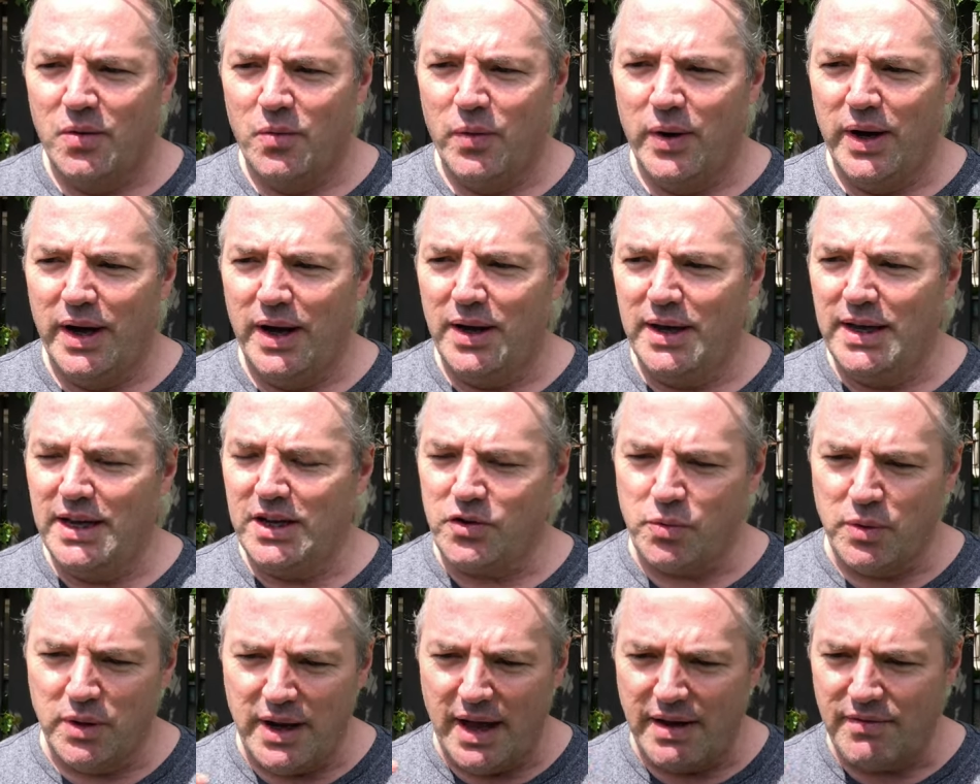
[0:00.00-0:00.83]
where,
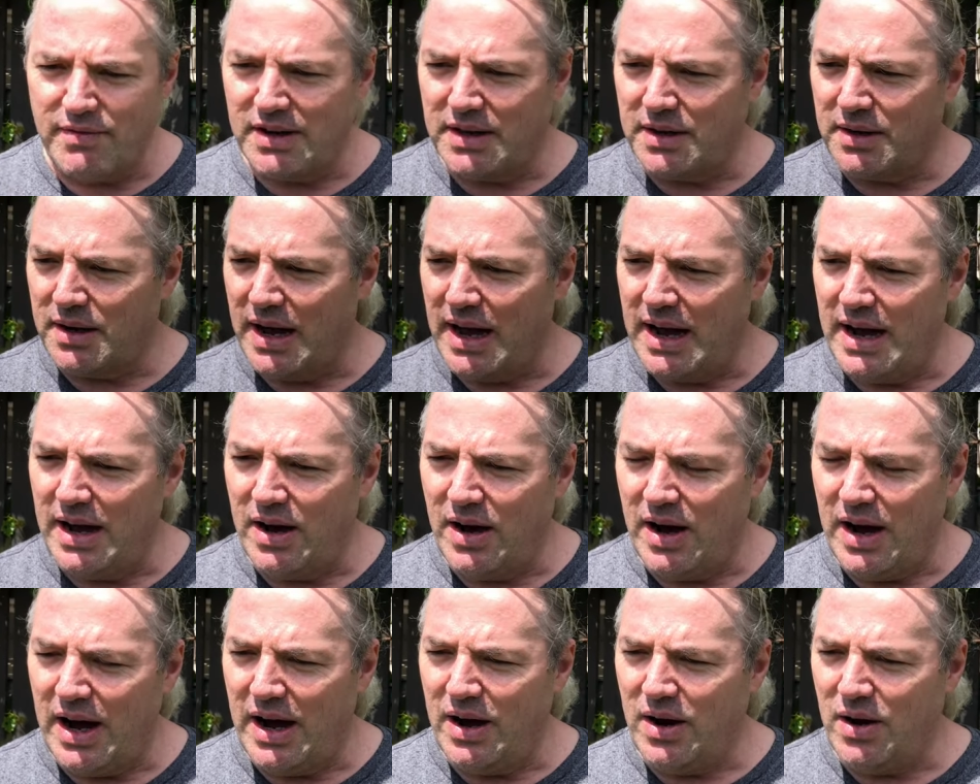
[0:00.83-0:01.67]
yes, we'll have
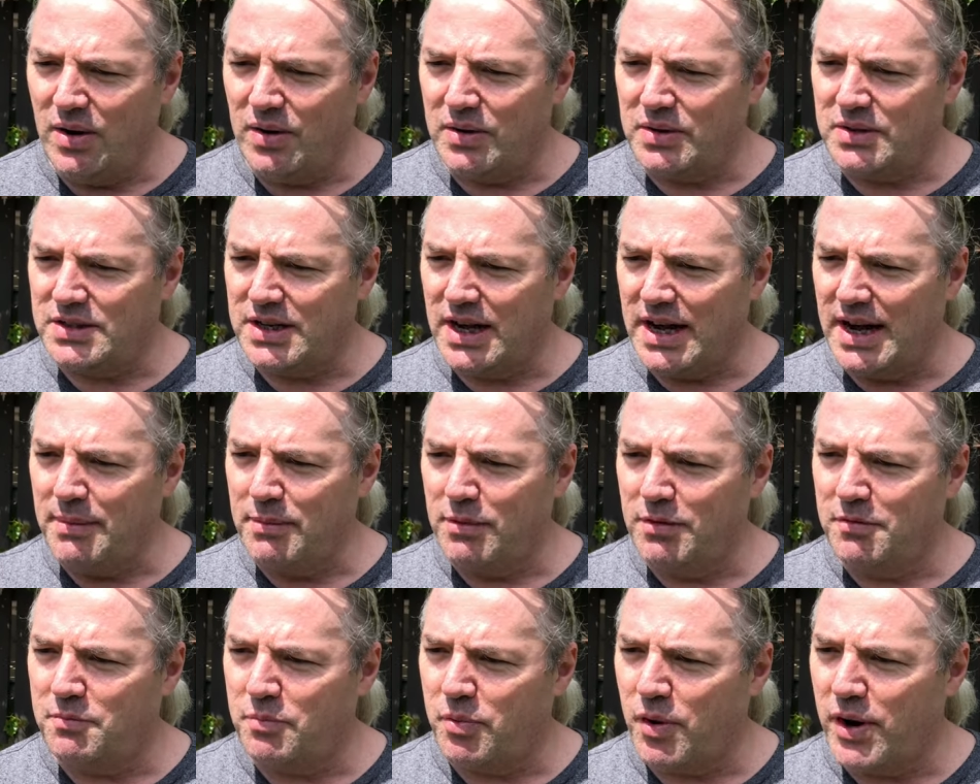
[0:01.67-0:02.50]
our time
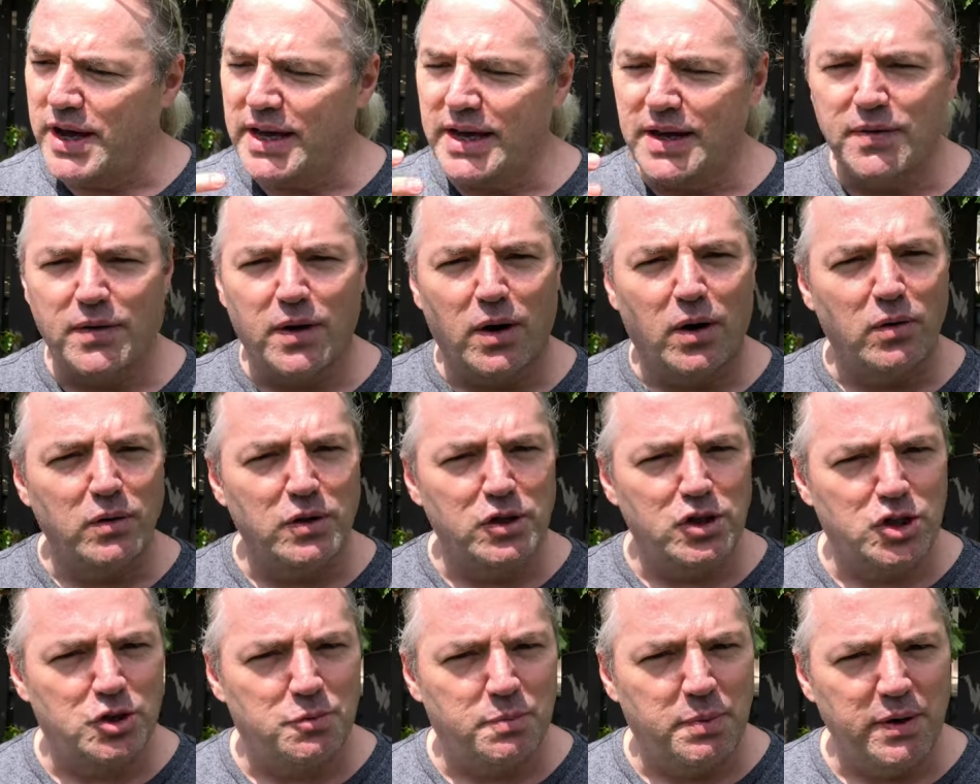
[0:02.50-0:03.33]
of praying in the
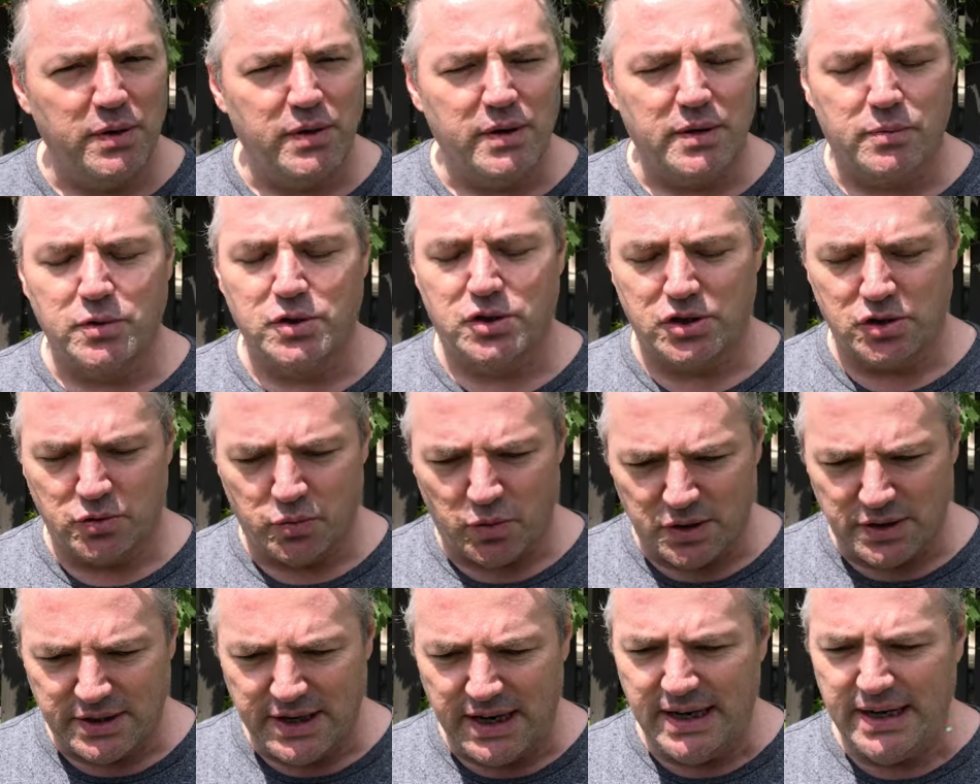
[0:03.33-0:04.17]
Holy Spirit, which is
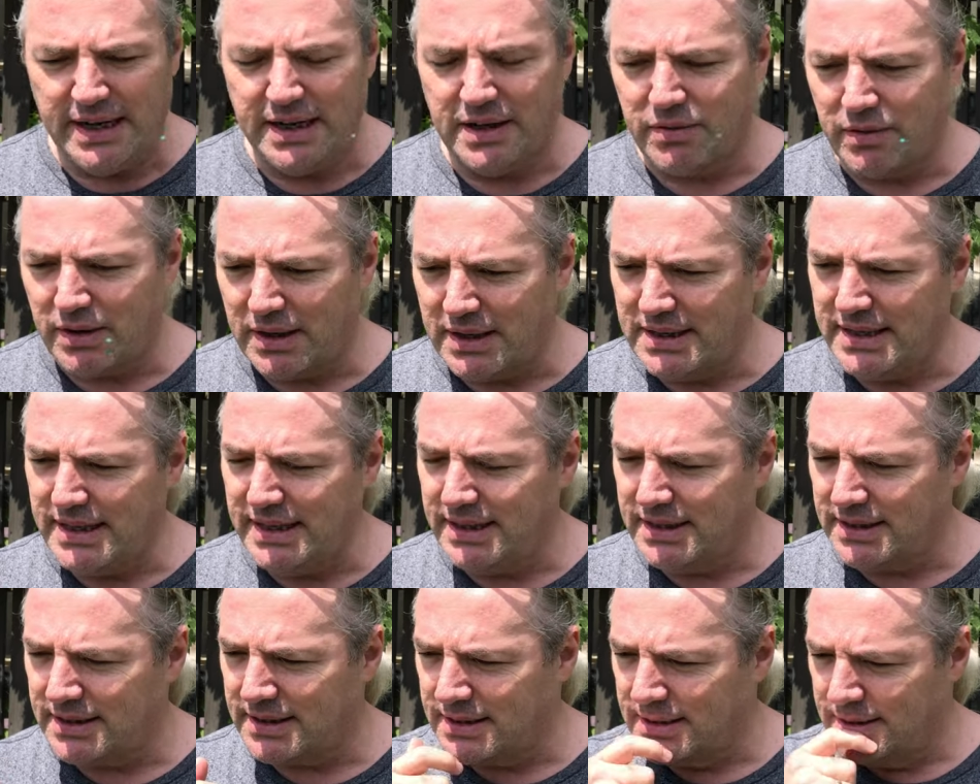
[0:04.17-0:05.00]
what Daily Grind
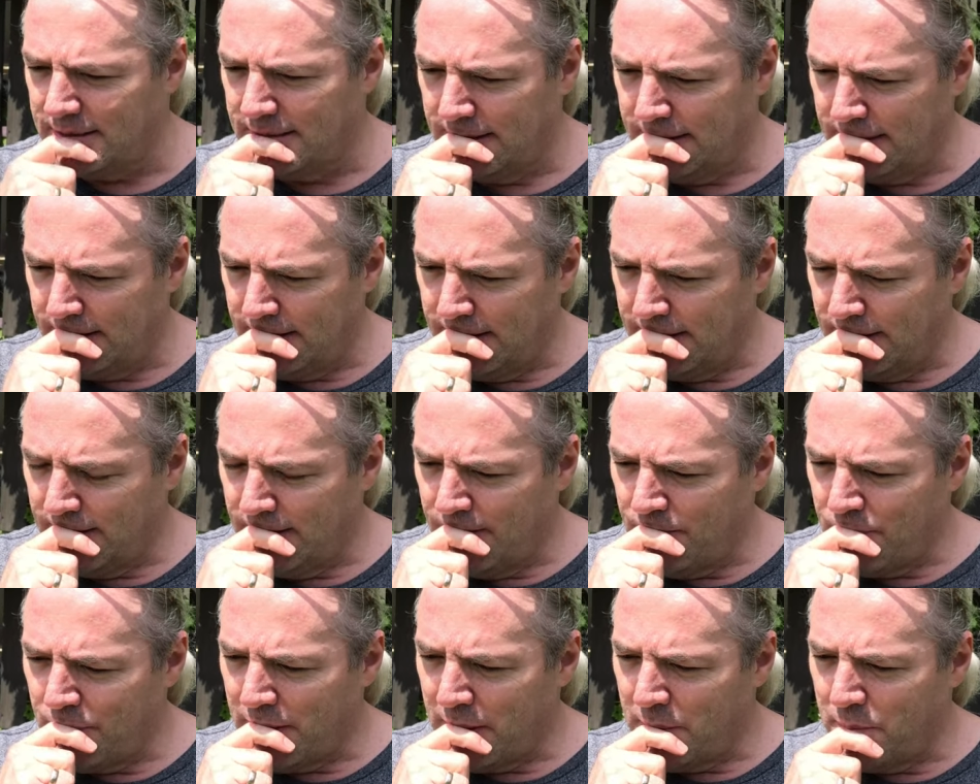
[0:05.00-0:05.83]
is,
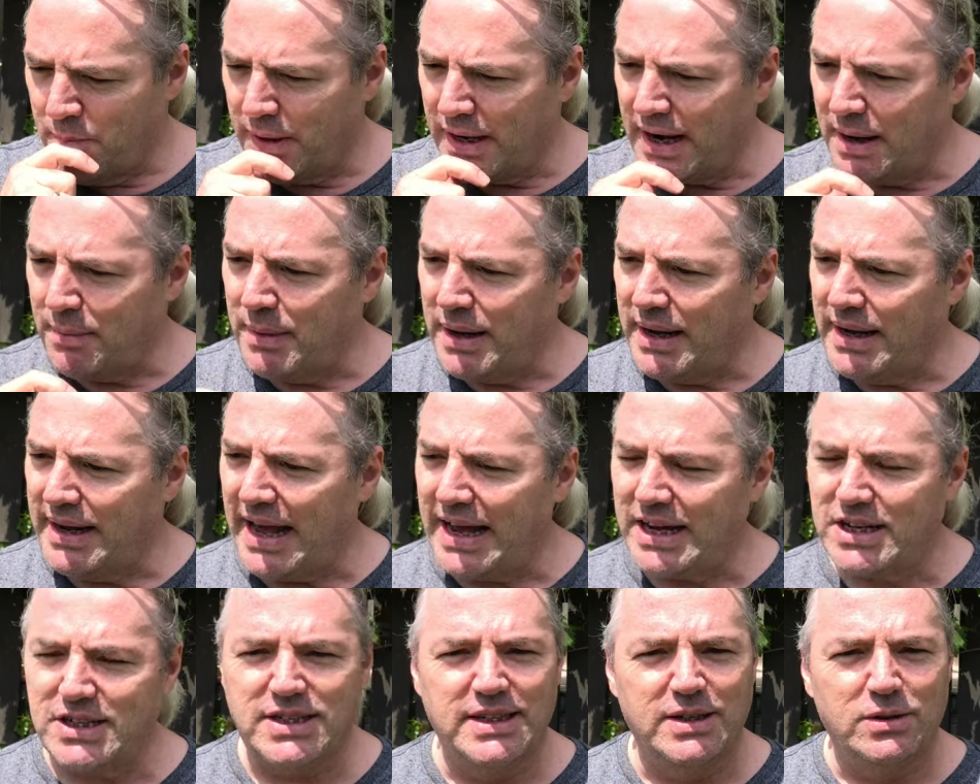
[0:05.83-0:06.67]
but I might
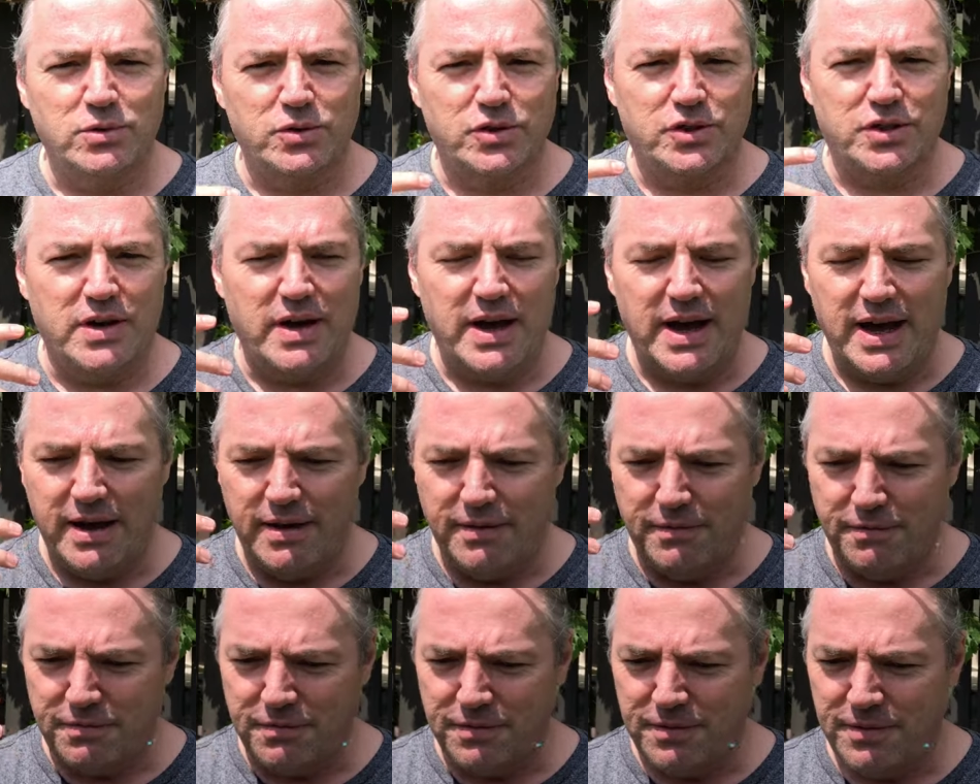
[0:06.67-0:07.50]
actually also
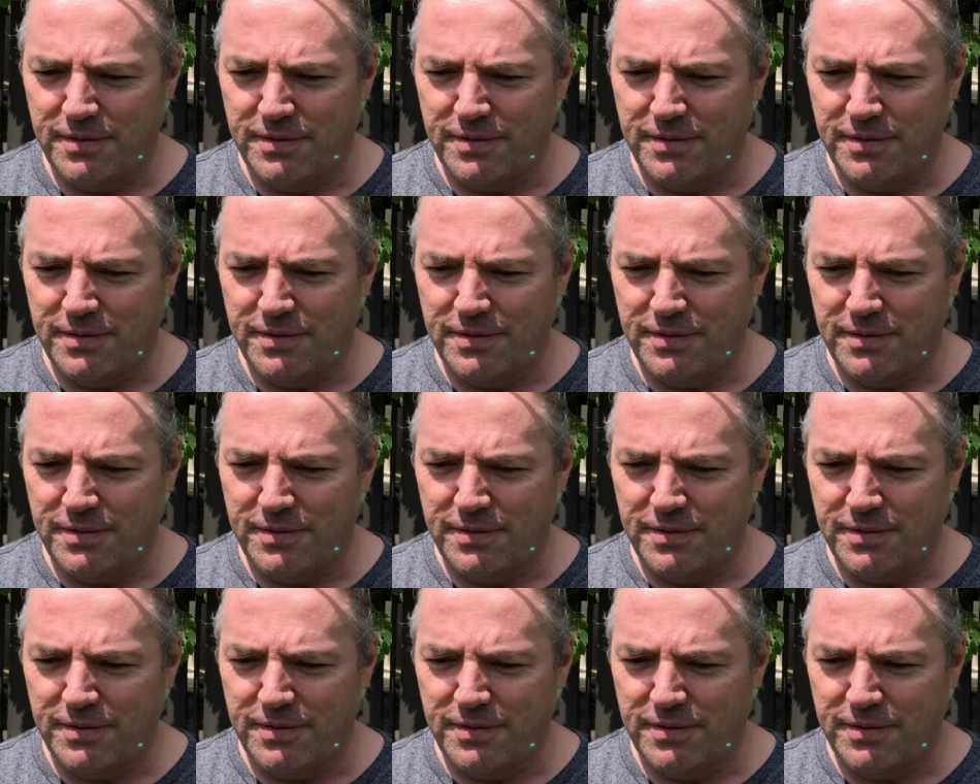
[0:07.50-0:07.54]
have